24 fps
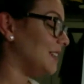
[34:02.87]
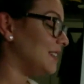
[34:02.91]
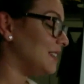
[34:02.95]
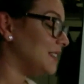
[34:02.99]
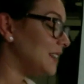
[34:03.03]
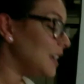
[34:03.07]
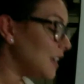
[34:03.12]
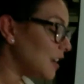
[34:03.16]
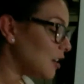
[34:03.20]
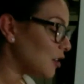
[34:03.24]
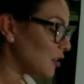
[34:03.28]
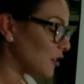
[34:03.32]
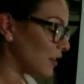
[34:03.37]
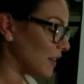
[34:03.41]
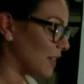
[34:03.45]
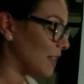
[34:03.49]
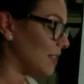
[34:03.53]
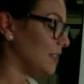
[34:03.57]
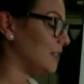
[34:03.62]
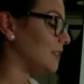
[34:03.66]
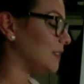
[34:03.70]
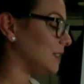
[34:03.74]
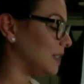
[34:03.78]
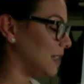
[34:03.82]

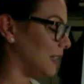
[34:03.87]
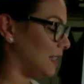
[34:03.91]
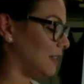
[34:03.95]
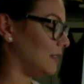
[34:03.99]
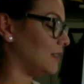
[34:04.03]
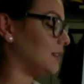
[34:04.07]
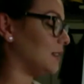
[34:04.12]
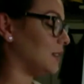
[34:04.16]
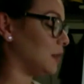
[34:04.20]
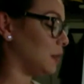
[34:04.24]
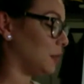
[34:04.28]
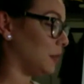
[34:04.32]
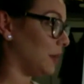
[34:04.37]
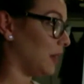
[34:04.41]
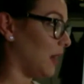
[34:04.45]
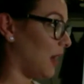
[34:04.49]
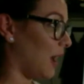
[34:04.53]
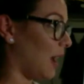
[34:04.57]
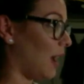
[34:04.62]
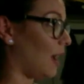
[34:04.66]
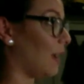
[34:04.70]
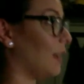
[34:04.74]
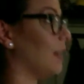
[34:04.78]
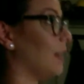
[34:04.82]
decrease in
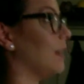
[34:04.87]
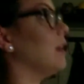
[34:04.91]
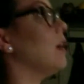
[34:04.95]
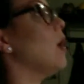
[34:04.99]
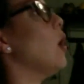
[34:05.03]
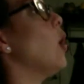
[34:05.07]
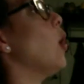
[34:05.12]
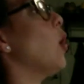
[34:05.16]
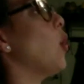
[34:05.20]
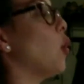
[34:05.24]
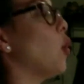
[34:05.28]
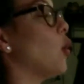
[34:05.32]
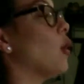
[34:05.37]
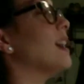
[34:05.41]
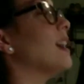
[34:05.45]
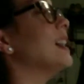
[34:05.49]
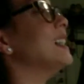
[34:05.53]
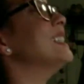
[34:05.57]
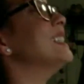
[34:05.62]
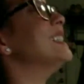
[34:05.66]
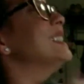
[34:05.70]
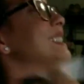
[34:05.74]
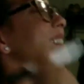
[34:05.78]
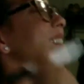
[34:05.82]
supply
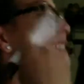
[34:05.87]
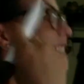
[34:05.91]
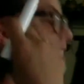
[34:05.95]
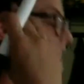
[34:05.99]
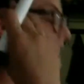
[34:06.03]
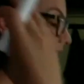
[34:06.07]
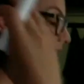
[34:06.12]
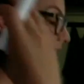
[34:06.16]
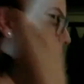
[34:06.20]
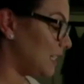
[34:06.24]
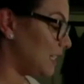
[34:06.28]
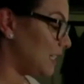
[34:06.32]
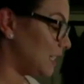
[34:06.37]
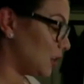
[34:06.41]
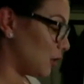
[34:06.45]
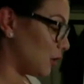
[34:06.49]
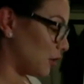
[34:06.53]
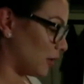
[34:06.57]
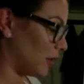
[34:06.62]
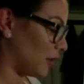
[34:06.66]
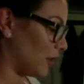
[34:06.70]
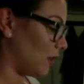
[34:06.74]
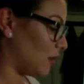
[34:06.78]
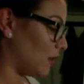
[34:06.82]
or a
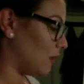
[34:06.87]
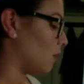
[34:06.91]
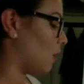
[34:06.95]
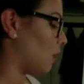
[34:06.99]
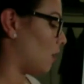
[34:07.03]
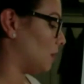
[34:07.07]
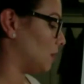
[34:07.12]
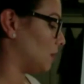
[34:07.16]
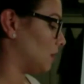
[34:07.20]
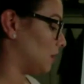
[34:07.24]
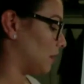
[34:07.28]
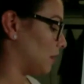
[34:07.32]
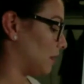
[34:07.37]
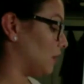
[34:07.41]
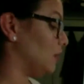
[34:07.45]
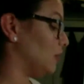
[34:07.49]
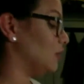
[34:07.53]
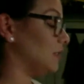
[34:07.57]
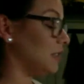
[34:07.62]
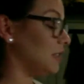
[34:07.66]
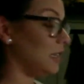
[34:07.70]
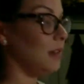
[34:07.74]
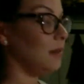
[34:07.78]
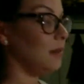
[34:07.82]
decrease,
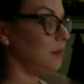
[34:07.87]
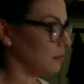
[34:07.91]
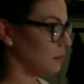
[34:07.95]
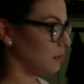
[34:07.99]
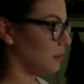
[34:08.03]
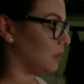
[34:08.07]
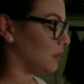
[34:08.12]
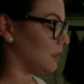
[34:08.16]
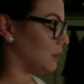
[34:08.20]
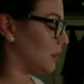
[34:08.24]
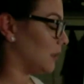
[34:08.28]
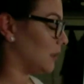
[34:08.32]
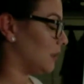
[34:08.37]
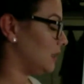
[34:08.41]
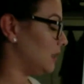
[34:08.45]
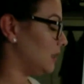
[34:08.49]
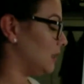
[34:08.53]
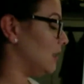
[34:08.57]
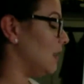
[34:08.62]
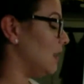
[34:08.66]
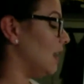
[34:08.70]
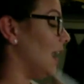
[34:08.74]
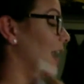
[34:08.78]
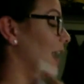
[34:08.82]
you see, that's what I
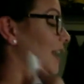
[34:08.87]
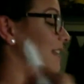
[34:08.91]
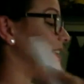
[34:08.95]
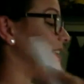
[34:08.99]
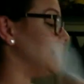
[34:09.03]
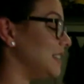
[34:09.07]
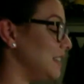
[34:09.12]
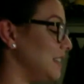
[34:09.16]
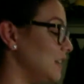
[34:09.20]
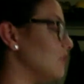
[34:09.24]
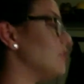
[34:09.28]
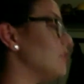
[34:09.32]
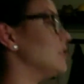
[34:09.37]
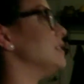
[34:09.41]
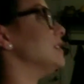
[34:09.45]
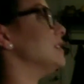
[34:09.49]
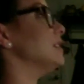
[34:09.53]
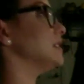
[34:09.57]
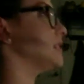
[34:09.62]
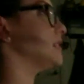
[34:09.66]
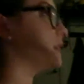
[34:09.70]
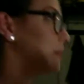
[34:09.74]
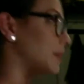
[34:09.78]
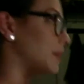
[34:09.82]
said. A
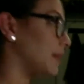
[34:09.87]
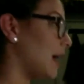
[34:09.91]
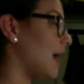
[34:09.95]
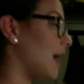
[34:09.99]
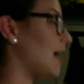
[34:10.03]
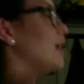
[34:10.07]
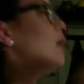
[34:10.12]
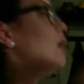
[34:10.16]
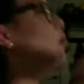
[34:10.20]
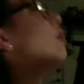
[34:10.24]
decrease in supply